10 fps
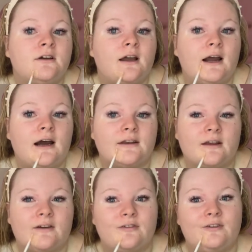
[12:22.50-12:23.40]
And
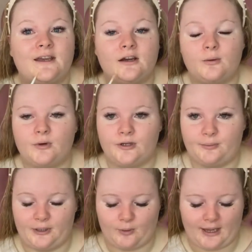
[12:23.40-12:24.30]
I think I'm going to
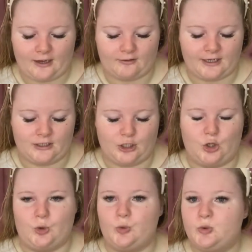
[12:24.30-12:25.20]
be wearing
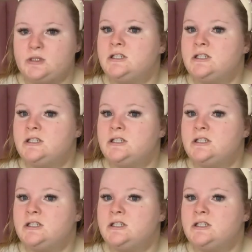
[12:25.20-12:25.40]
nude.